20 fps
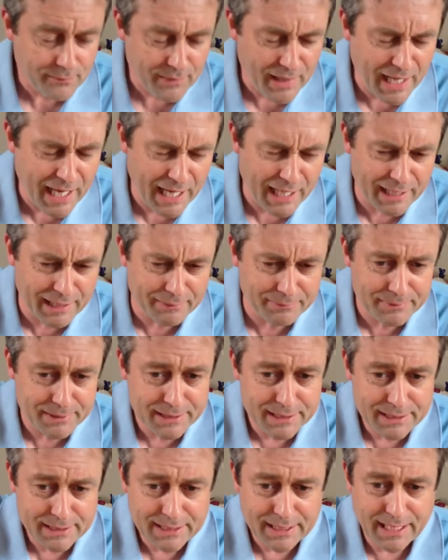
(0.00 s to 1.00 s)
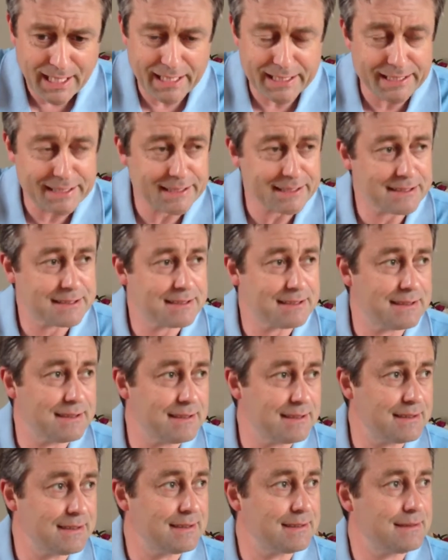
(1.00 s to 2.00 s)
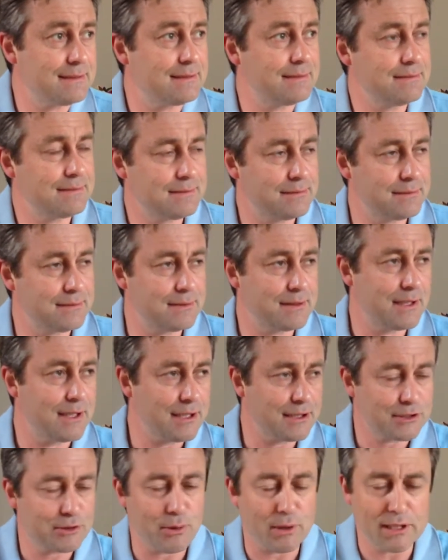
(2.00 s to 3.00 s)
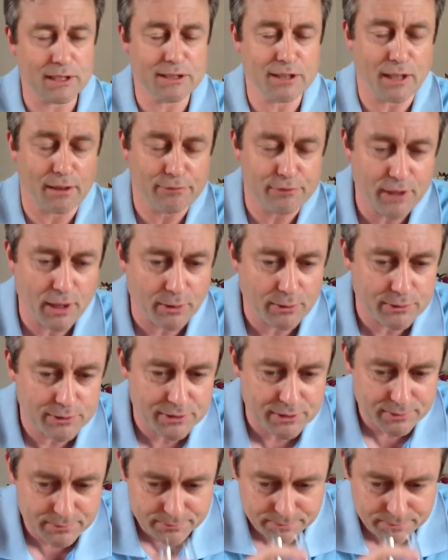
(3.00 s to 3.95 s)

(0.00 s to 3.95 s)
And it's quite a tough nose.